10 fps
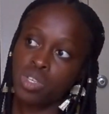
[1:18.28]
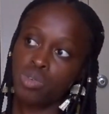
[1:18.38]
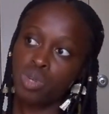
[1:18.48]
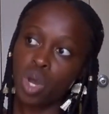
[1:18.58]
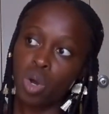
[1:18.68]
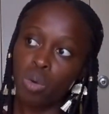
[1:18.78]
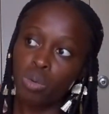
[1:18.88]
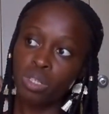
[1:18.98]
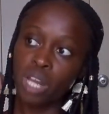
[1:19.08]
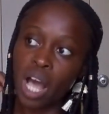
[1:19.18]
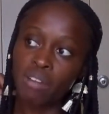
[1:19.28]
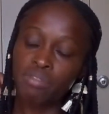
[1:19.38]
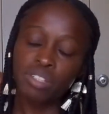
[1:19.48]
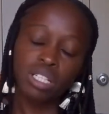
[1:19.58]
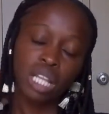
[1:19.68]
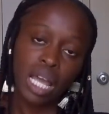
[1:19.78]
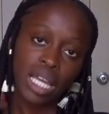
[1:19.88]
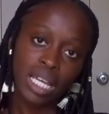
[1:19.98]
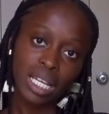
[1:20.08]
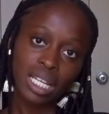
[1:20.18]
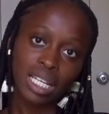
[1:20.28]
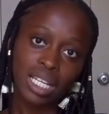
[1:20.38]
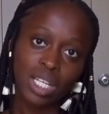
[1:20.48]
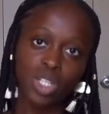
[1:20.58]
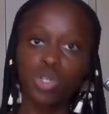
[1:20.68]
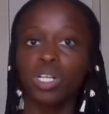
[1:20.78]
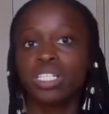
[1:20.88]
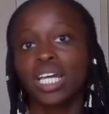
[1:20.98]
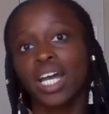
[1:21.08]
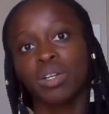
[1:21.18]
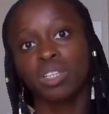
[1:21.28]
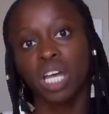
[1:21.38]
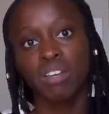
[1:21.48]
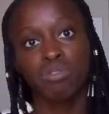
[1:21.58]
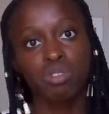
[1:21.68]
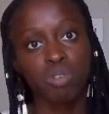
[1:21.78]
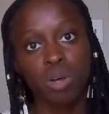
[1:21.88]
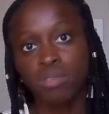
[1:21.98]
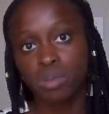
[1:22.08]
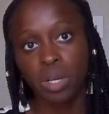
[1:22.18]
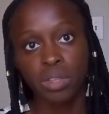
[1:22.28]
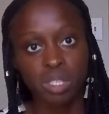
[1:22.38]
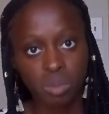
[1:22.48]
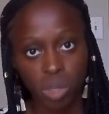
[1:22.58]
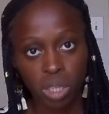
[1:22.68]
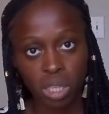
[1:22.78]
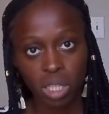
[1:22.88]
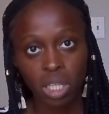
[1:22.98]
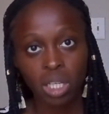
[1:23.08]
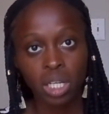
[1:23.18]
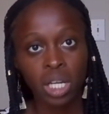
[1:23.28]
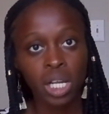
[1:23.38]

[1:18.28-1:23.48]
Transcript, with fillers: you know, not feel like your entire life revolves around this one thing.